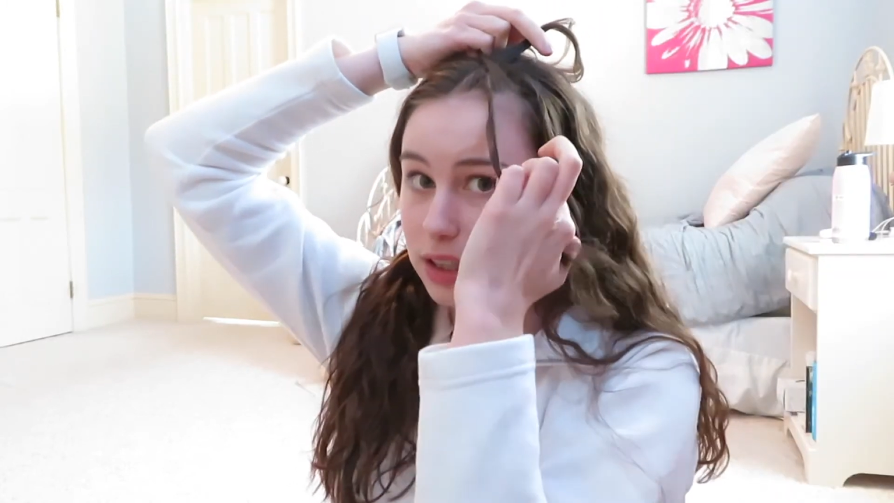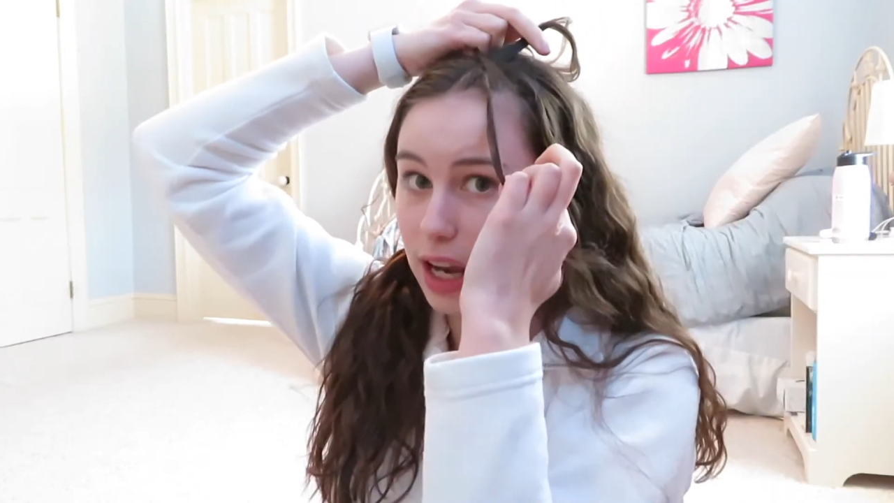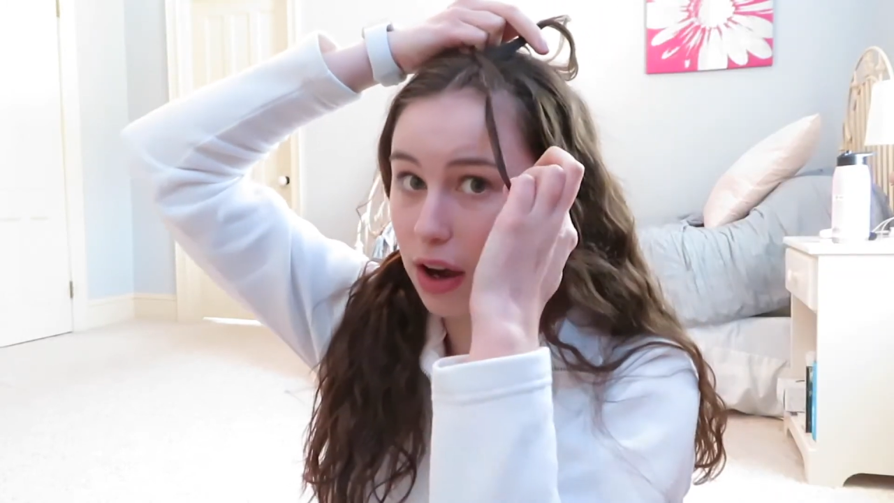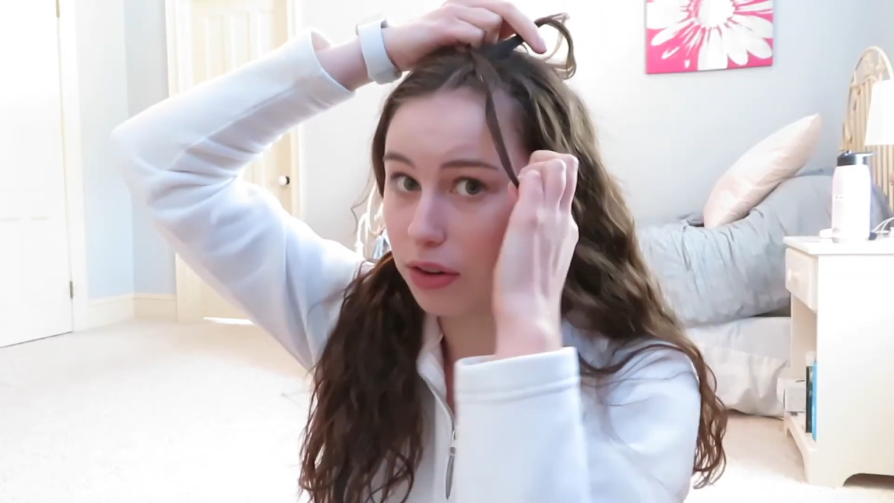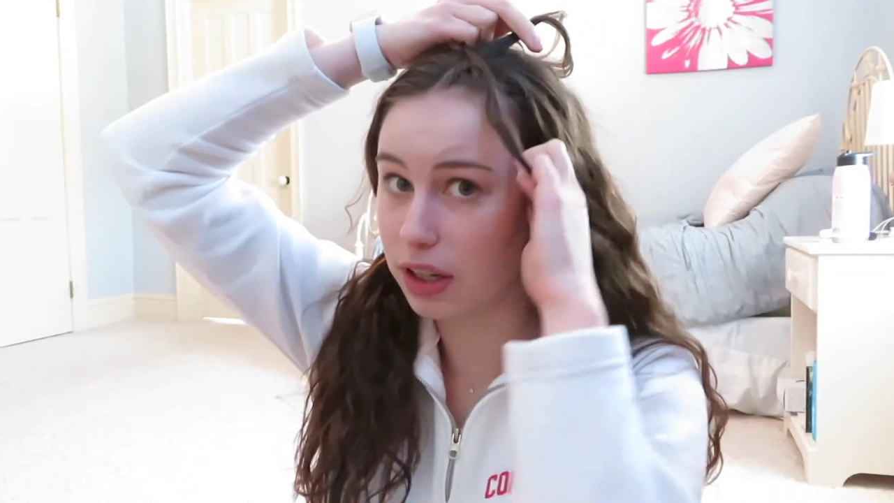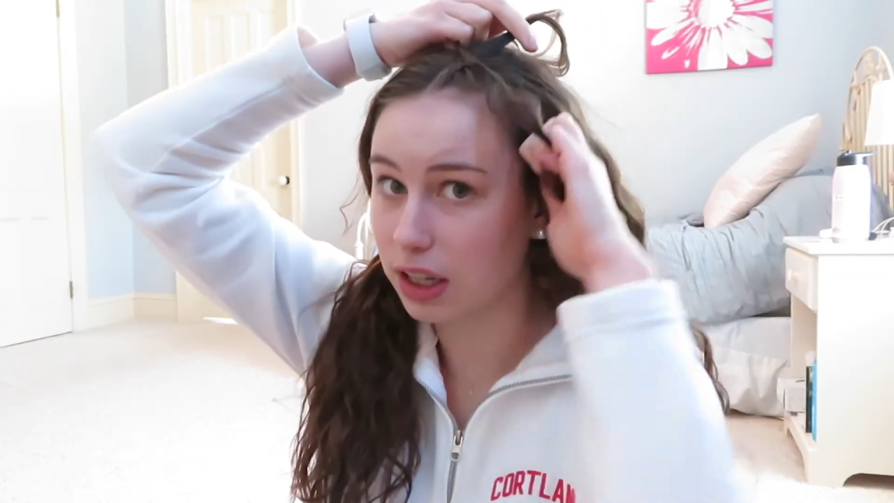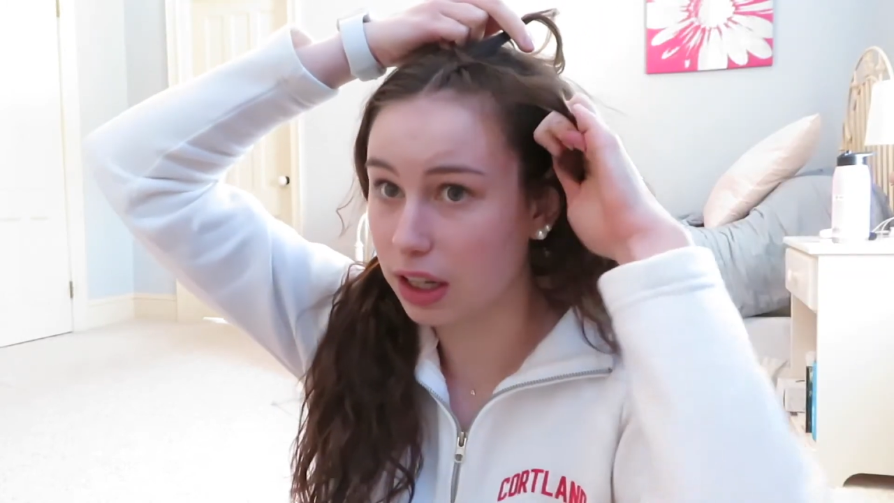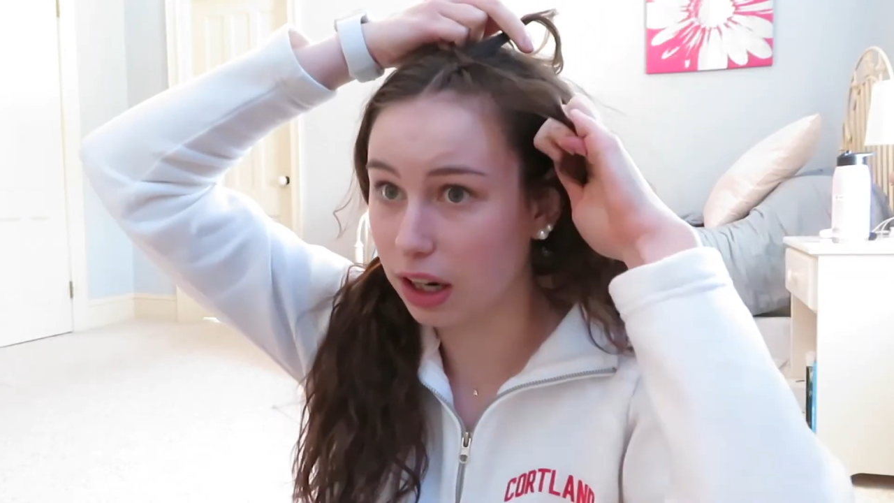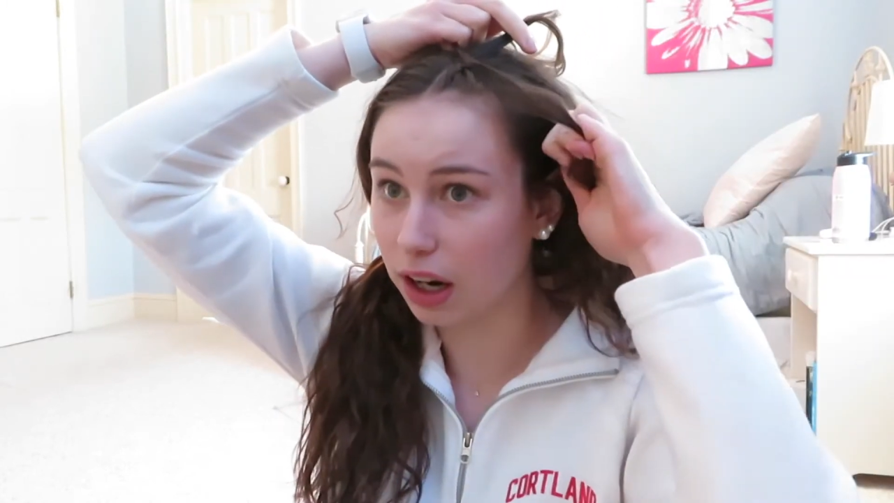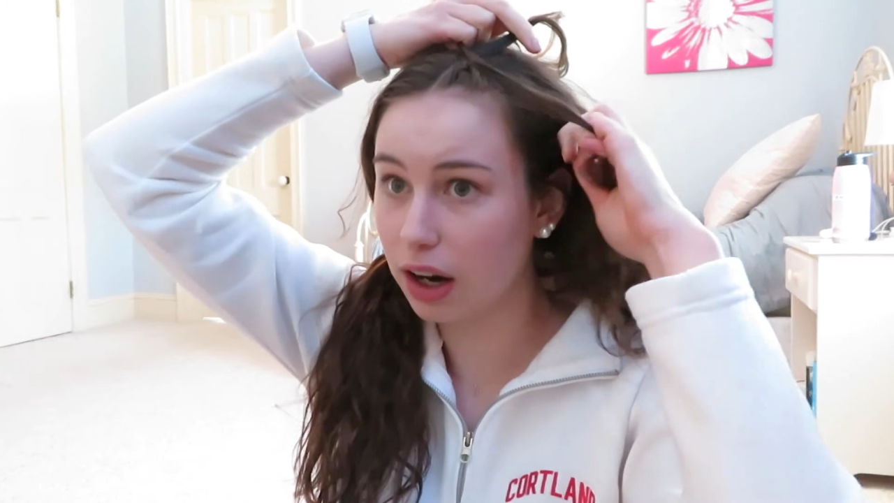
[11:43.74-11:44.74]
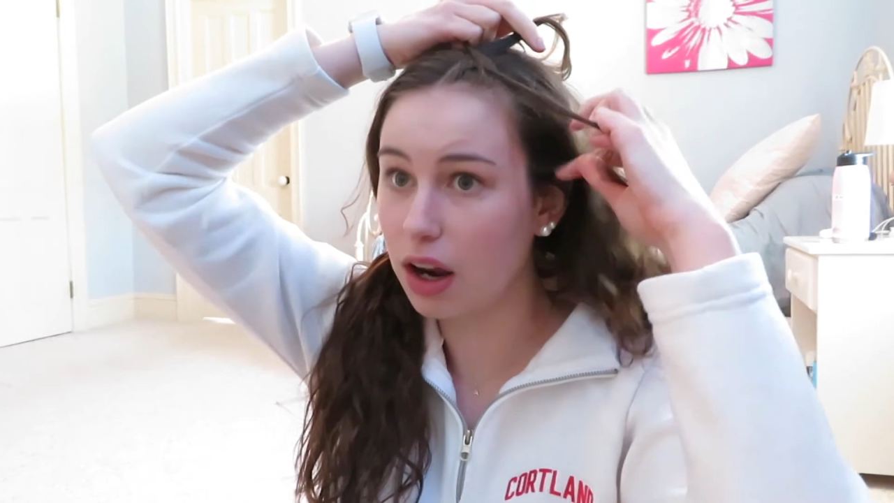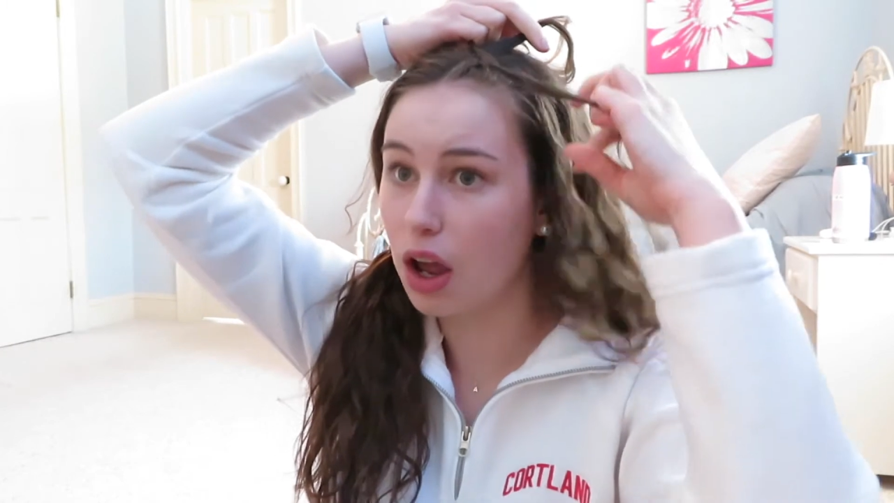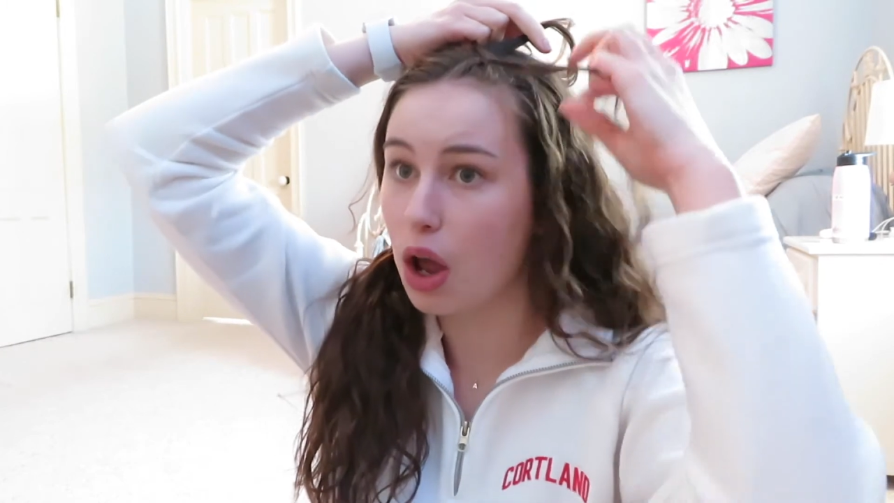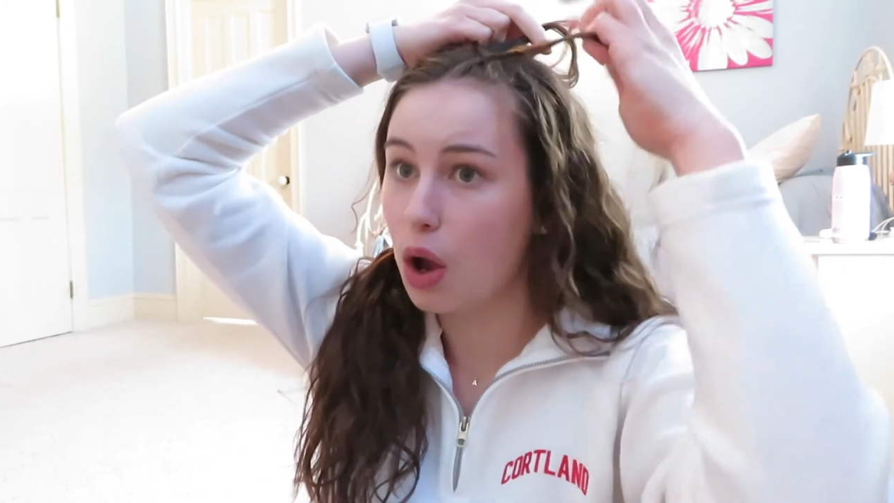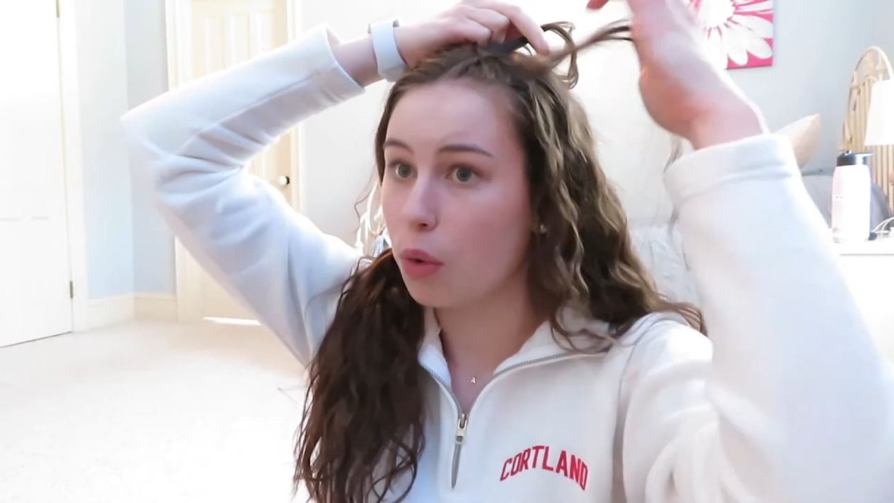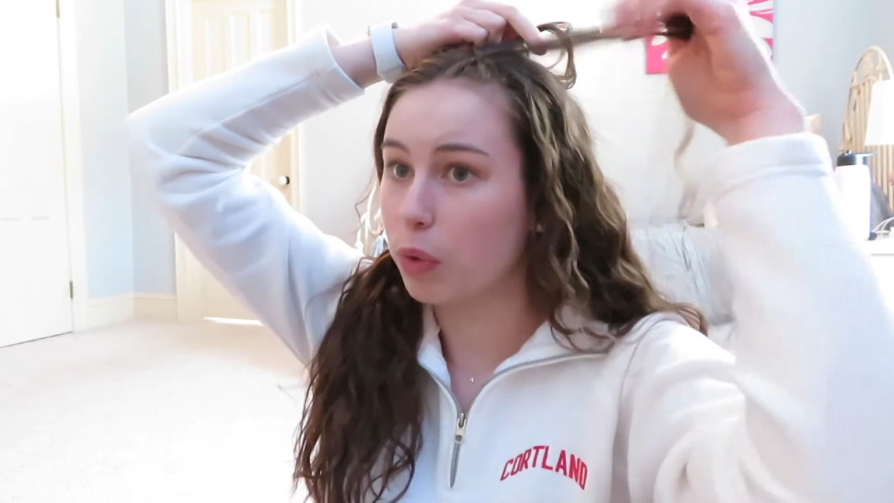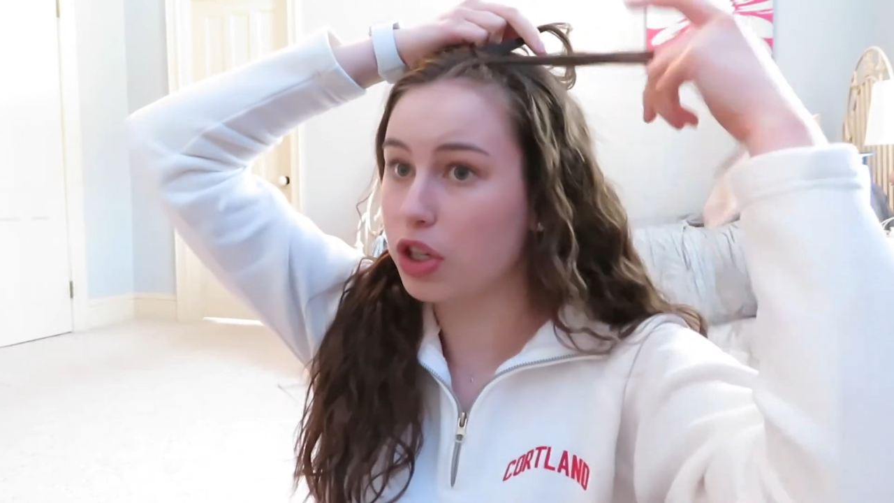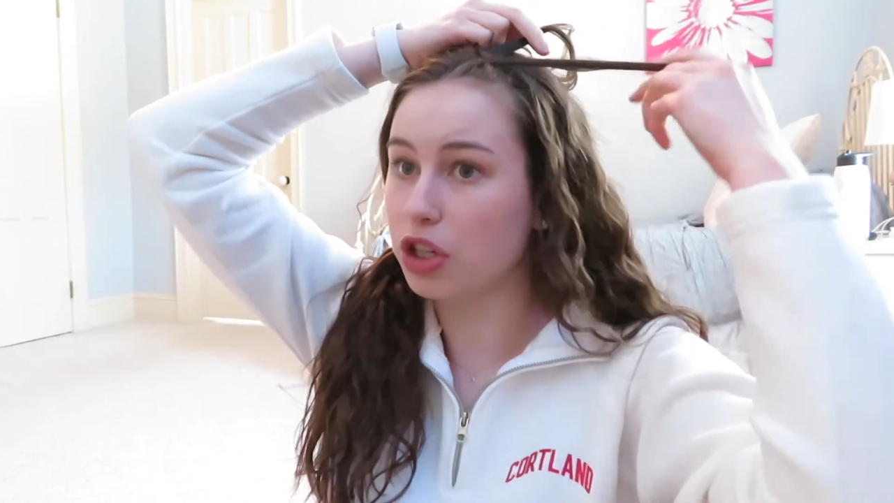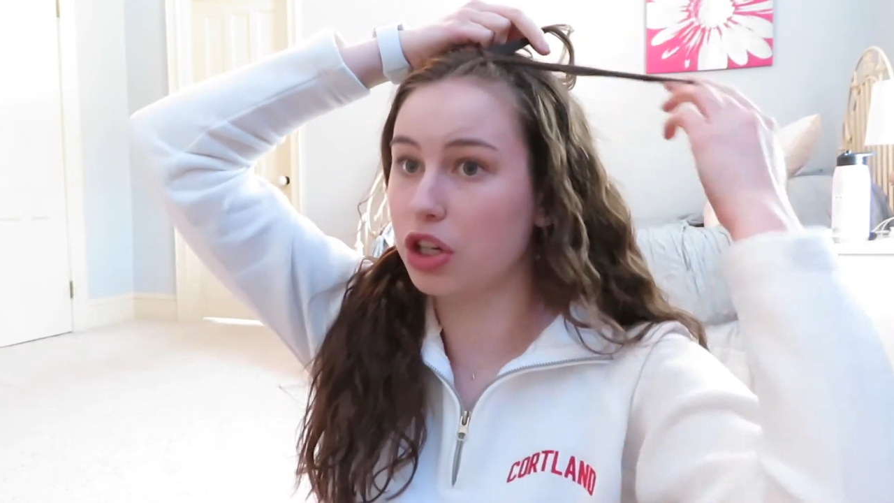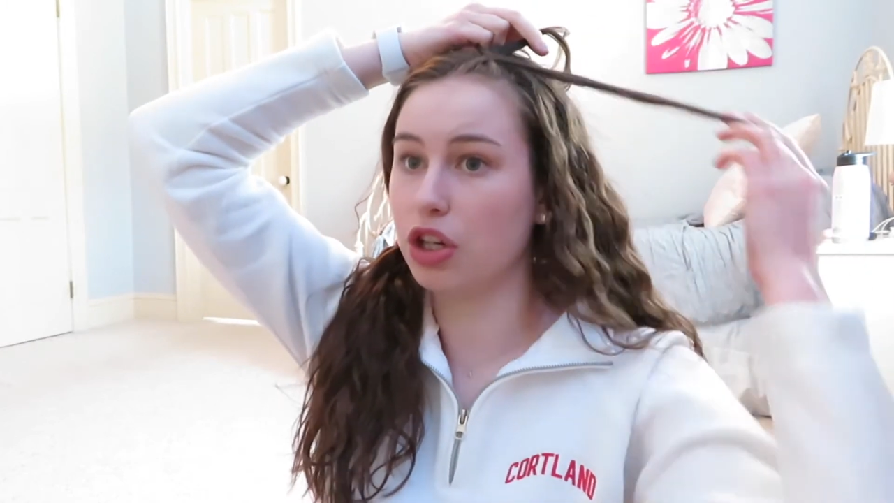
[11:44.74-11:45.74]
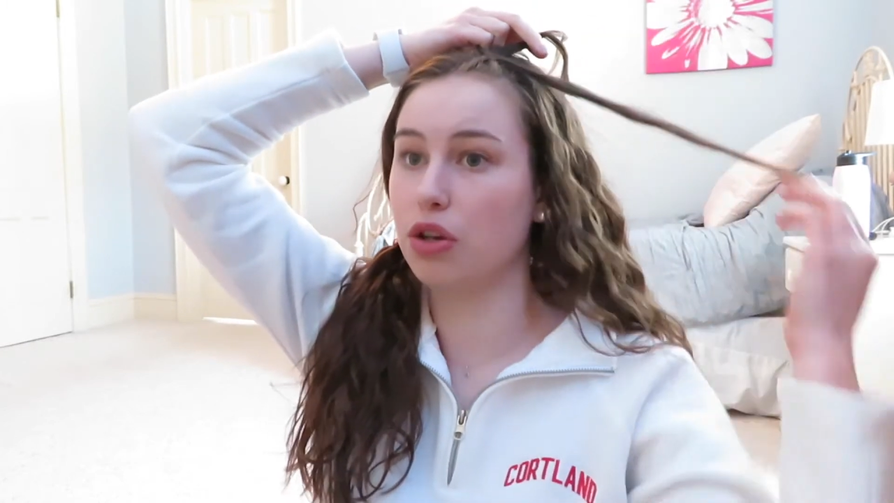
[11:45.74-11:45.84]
down here, which